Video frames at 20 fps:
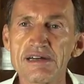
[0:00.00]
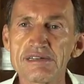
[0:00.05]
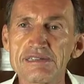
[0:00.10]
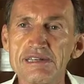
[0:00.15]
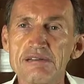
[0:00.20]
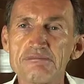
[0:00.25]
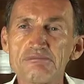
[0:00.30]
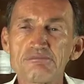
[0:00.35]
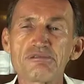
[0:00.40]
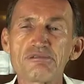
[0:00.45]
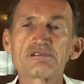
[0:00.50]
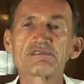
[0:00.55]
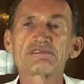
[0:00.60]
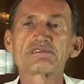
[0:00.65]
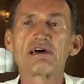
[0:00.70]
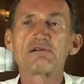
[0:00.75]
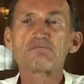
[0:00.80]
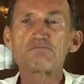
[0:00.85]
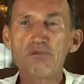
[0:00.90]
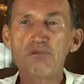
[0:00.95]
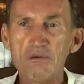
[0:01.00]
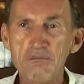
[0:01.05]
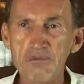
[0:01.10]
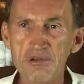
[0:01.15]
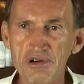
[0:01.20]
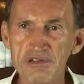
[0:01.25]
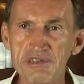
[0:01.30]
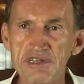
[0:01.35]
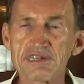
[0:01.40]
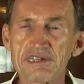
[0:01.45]
Then put some
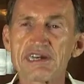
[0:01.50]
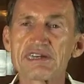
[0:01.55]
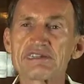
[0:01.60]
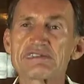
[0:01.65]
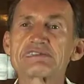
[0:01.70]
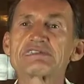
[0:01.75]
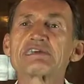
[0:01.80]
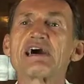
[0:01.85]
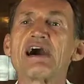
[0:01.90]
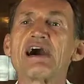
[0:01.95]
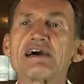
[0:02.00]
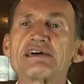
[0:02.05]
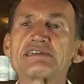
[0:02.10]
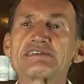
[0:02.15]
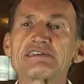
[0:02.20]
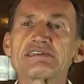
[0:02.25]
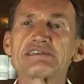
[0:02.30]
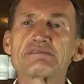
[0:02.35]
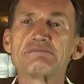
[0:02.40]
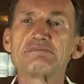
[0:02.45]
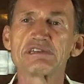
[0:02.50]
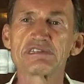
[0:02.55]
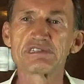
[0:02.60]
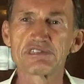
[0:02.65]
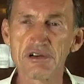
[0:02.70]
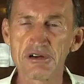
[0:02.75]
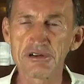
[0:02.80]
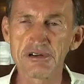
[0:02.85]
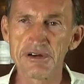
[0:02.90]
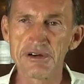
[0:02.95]
probiotic inside, this
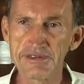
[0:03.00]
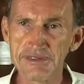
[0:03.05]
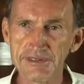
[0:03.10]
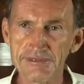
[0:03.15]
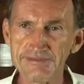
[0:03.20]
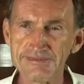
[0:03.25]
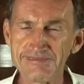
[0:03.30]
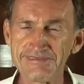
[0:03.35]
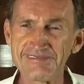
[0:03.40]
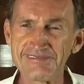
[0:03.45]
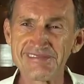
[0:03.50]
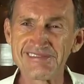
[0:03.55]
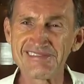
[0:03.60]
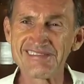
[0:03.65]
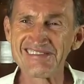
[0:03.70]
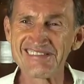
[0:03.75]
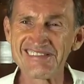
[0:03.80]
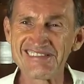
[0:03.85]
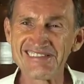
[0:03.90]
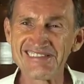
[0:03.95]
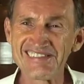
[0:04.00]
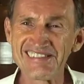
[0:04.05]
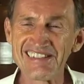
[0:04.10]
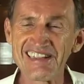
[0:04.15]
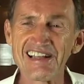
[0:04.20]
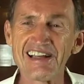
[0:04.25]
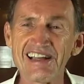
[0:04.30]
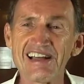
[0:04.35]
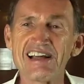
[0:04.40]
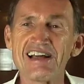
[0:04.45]
means yogurt.
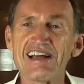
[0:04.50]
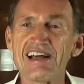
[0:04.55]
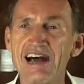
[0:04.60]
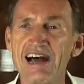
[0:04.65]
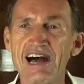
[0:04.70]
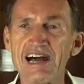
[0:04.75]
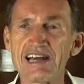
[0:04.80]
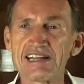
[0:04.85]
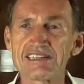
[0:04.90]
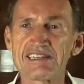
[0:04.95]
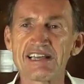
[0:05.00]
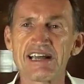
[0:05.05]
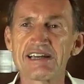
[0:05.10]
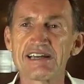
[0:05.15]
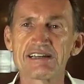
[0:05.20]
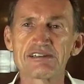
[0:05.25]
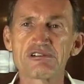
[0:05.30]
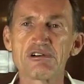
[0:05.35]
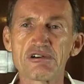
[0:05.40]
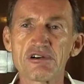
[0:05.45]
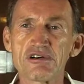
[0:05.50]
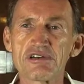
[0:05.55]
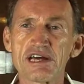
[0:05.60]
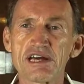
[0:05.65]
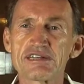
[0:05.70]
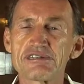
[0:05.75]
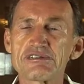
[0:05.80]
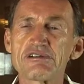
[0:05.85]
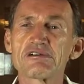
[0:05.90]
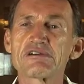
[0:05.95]
I take
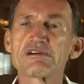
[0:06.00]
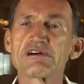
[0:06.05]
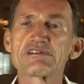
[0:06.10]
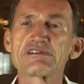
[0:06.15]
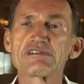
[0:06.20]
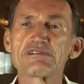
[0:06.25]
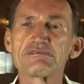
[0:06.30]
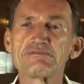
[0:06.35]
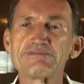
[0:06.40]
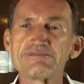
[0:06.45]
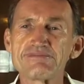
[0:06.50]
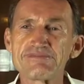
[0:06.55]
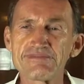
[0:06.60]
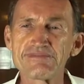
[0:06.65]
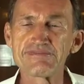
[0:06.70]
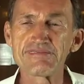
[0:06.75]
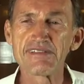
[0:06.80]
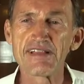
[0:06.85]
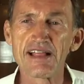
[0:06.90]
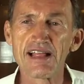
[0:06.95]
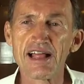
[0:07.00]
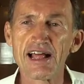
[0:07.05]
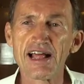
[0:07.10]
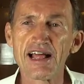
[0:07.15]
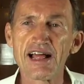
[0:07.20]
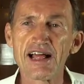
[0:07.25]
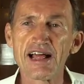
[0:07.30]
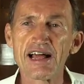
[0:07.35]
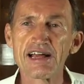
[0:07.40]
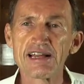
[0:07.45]
coconut yogurt,
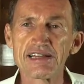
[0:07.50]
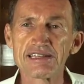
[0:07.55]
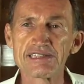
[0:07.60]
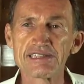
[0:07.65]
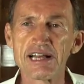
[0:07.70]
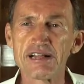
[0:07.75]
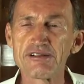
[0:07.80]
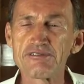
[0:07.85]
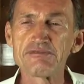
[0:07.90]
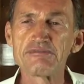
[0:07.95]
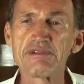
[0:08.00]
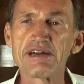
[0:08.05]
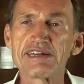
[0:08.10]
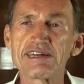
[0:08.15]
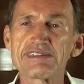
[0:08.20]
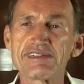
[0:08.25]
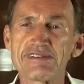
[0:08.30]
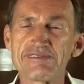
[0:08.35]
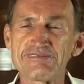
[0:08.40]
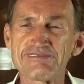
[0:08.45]
self-made.